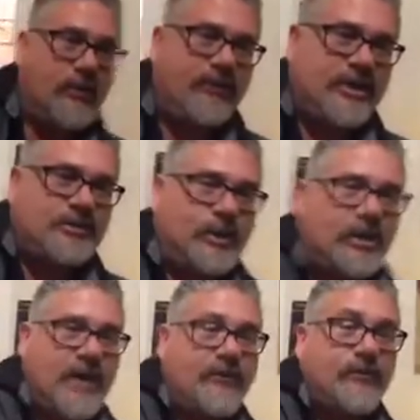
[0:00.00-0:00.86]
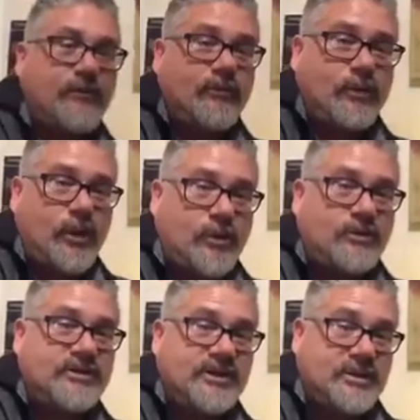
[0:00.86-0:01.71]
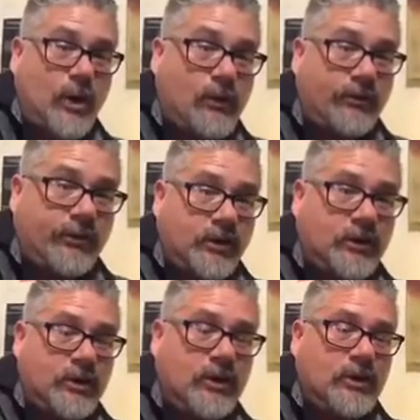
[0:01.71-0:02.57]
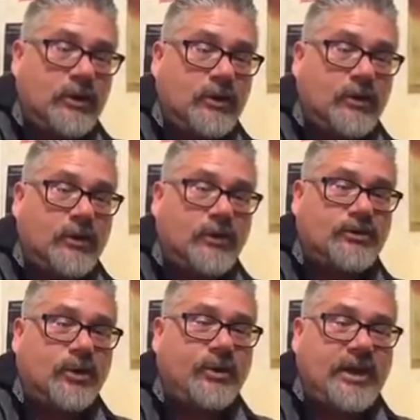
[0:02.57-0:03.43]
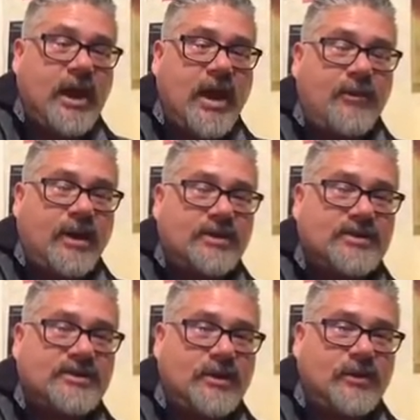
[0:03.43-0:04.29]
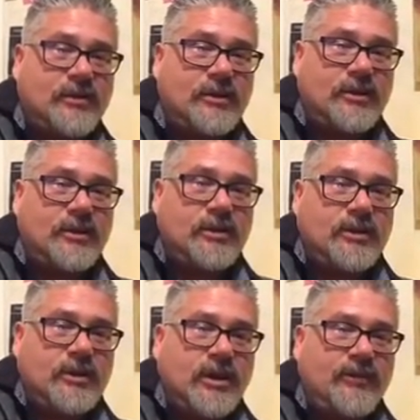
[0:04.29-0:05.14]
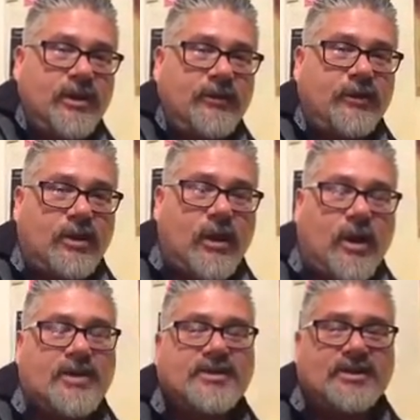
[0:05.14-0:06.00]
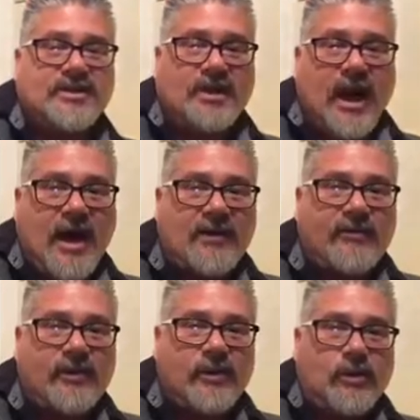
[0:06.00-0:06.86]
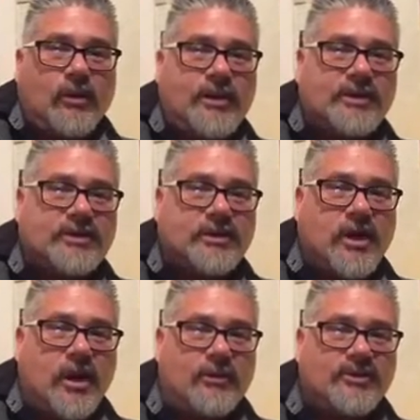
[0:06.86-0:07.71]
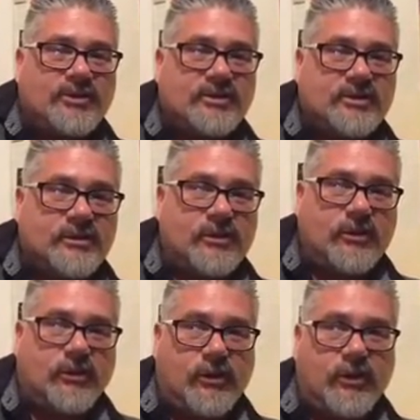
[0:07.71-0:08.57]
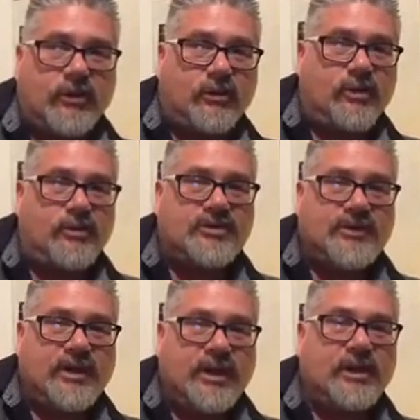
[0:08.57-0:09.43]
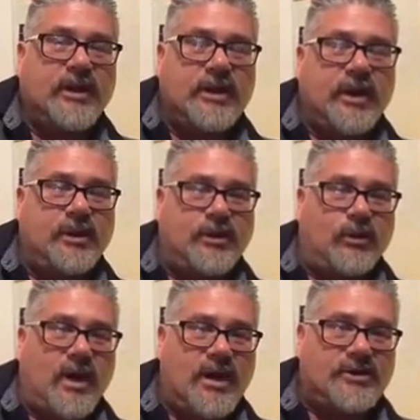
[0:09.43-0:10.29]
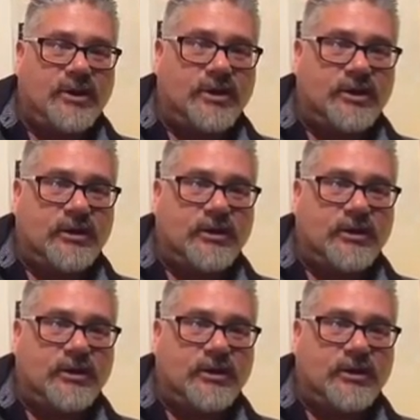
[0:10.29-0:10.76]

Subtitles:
Facebook Live post is over, there'll still be comments. So even if you're not watching this live, when this comes through your news feed and you watch it,